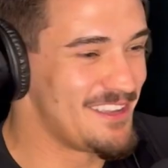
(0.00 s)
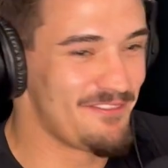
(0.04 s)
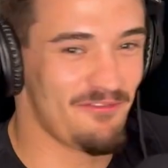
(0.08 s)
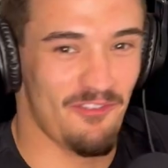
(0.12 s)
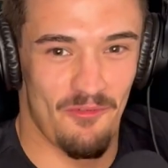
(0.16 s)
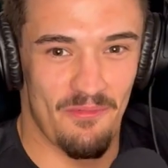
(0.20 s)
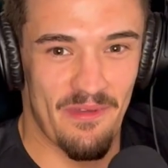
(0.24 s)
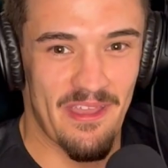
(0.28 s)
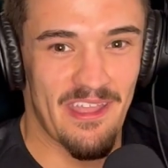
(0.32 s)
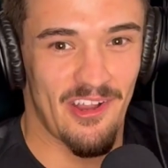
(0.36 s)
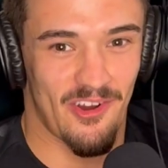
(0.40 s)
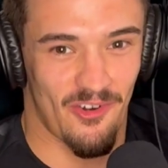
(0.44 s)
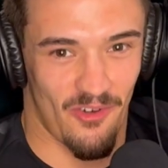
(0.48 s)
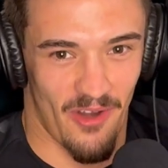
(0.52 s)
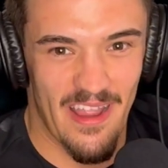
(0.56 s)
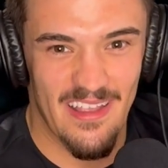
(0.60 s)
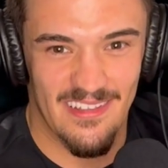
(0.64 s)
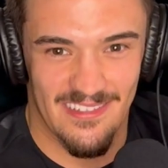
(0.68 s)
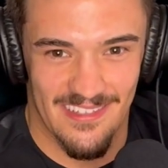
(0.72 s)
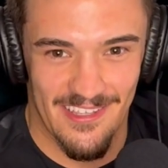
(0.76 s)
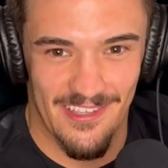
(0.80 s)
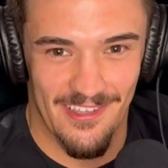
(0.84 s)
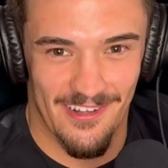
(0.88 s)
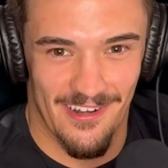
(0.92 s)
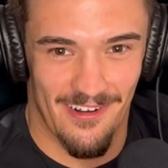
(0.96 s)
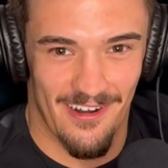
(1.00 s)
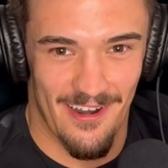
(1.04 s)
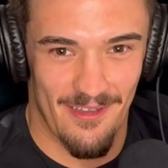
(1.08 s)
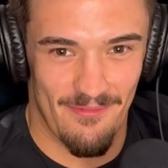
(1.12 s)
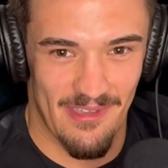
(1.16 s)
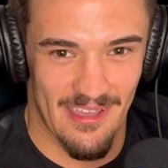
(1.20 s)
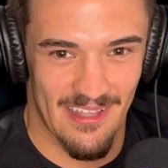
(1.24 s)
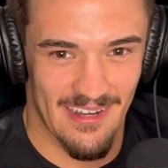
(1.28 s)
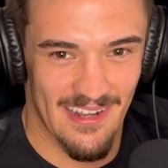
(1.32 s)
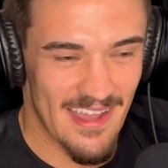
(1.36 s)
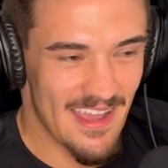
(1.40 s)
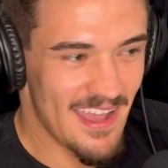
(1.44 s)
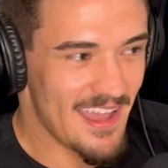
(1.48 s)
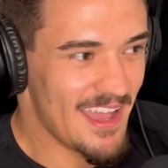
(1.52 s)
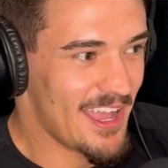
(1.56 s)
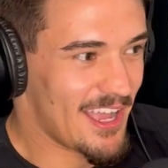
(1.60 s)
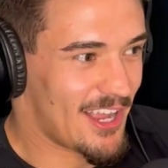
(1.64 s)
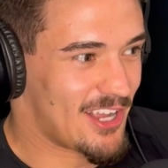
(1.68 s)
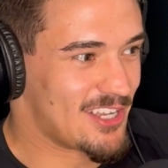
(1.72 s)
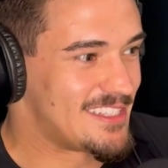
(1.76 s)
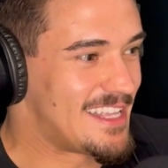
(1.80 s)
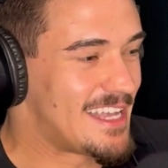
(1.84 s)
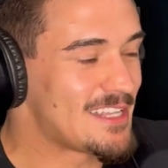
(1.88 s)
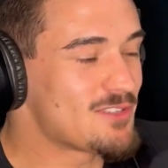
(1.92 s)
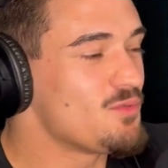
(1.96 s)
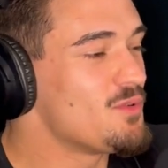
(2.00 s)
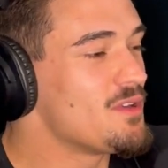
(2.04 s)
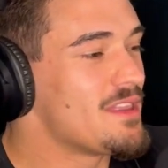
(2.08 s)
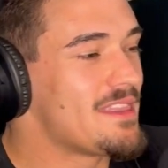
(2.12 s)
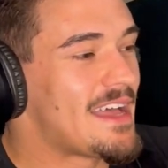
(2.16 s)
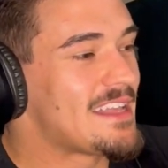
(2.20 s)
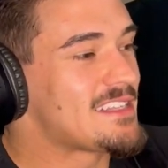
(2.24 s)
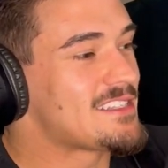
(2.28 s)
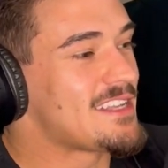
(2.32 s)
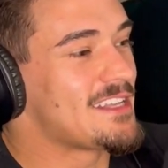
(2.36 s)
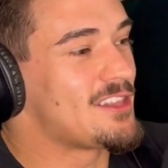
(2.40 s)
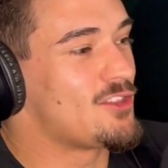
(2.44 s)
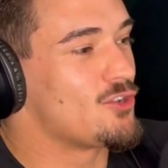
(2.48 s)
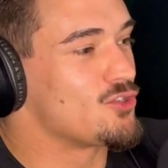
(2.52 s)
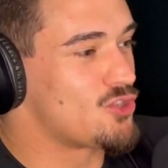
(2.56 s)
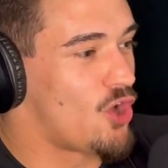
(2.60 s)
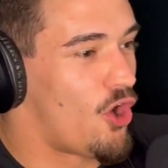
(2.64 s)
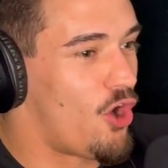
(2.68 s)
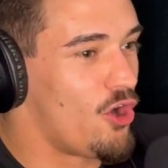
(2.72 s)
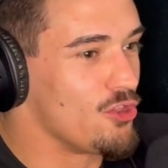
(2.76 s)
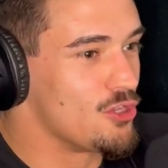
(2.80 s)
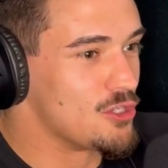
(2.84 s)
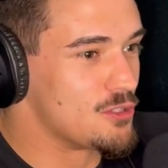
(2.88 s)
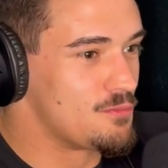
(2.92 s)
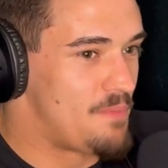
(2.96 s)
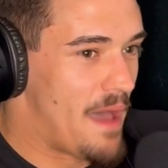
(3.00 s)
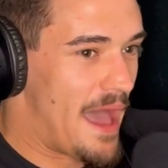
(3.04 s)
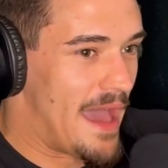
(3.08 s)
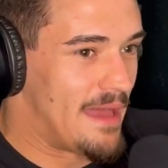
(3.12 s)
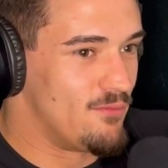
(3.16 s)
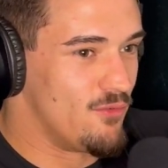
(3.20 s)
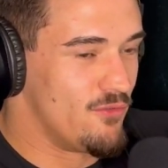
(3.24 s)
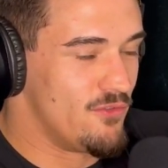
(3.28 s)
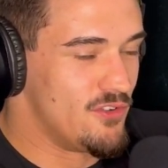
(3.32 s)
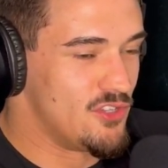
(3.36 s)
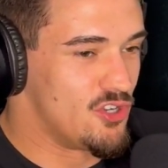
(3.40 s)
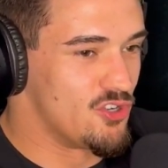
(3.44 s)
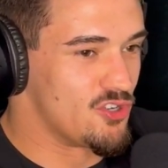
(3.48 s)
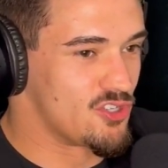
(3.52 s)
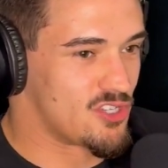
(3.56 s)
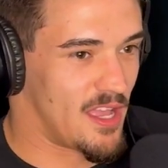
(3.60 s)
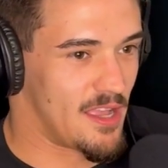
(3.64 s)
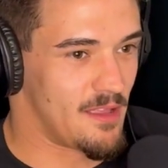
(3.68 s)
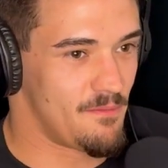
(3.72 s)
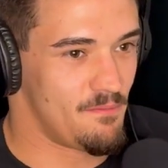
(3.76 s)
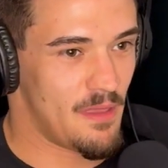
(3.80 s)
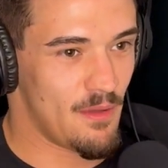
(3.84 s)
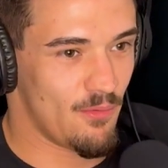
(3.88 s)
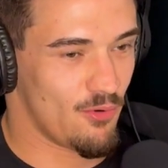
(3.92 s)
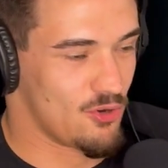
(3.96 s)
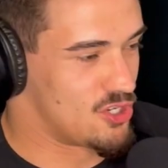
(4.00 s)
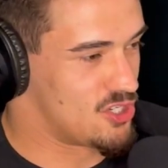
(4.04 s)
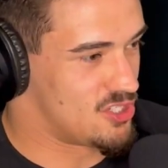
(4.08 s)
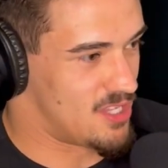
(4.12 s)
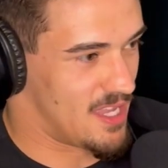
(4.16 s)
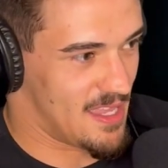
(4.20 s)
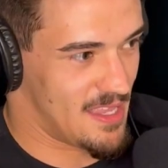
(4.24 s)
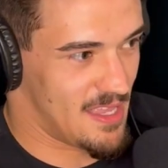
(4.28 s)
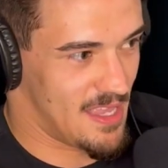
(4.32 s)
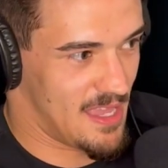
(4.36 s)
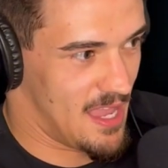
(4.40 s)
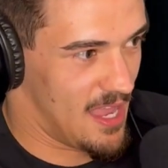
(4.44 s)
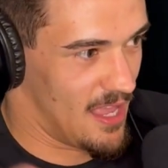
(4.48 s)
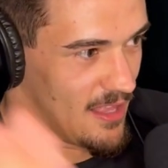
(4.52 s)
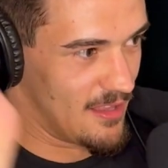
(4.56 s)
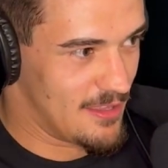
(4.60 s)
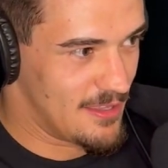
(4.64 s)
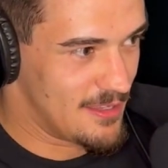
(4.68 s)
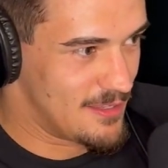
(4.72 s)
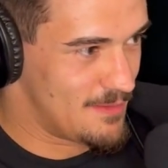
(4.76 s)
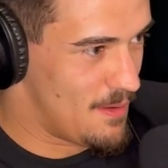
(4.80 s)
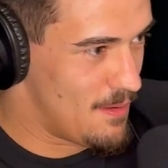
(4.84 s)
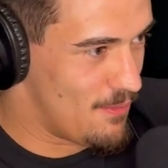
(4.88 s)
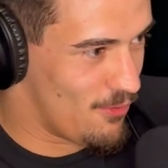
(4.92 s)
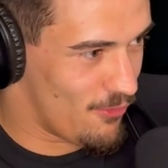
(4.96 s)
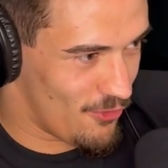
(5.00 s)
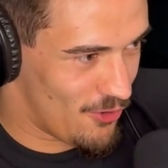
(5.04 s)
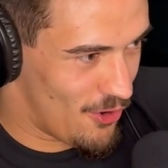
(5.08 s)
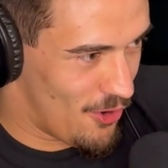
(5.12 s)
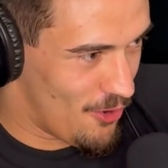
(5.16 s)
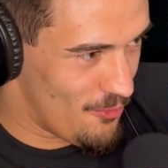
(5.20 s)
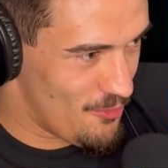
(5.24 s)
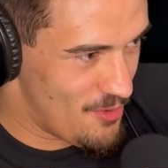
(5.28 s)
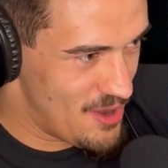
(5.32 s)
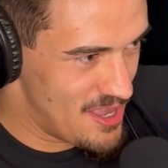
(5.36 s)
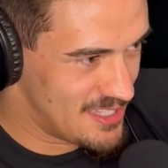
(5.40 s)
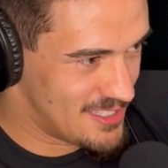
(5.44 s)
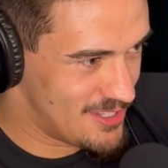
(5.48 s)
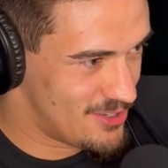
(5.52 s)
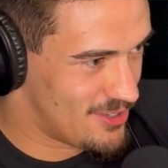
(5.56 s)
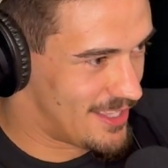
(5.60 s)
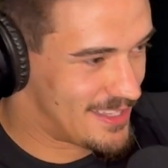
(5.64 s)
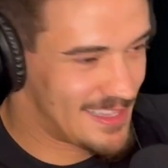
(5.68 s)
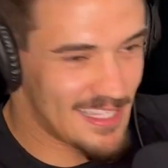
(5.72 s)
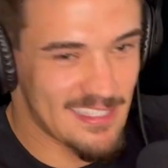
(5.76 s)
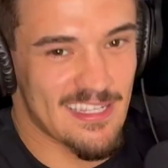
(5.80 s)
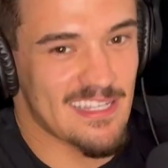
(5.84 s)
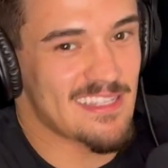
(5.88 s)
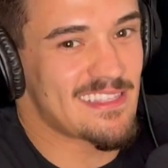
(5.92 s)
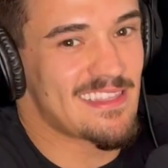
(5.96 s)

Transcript: for being crazy. You know what I mean? Because that's like all those bad movies. You're just like people are just like killing people for no reason. You're like, this is